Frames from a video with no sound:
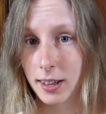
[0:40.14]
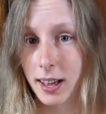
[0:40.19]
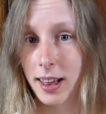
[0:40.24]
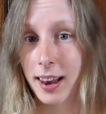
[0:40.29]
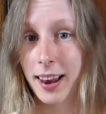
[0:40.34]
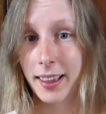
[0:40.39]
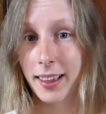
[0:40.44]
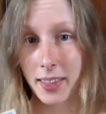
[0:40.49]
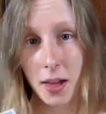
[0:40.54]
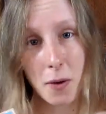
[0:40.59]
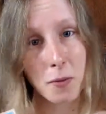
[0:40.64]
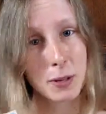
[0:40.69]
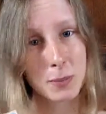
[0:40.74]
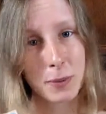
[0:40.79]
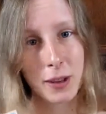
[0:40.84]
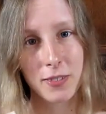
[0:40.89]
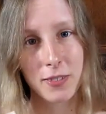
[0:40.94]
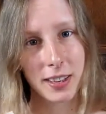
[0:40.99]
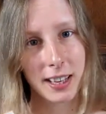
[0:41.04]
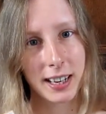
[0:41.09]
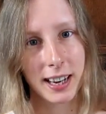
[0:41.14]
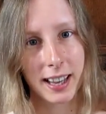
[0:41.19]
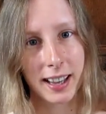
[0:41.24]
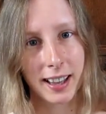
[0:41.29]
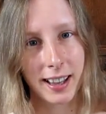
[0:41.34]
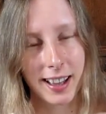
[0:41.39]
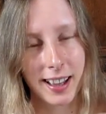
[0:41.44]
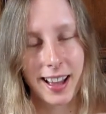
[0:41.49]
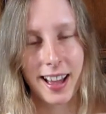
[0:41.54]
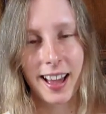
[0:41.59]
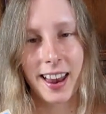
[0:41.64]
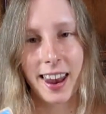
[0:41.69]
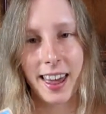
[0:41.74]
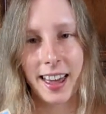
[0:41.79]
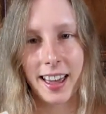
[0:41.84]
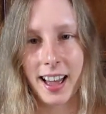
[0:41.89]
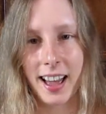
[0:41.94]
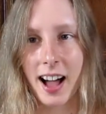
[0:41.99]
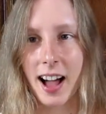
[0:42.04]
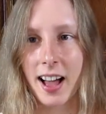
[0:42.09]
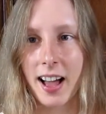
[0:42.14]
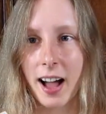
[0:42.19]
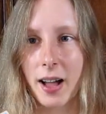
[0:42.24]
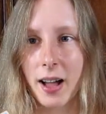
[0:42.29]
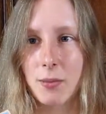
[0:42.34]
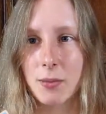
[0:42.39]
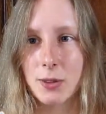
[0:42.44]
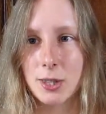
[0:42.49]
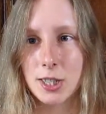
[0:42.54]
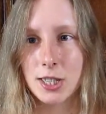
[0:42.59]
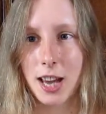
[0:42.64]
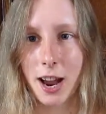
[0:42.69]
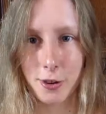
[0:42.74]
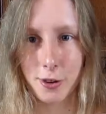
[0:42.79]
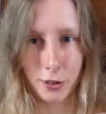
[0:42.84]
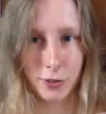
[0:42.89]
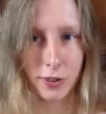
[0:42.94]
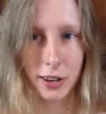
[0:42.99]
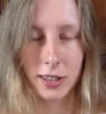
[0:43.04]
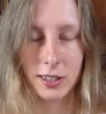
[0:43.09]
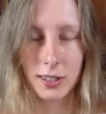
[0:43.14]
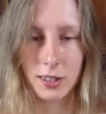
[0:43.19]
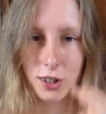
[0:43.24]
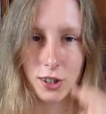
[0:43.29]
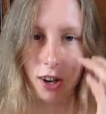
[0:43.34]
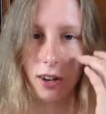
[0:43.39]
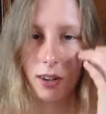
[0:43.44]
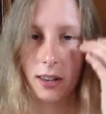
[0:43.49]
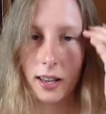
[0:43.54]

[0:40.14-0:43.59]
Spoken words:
Like that was my feeling. Like I was terrified as a child.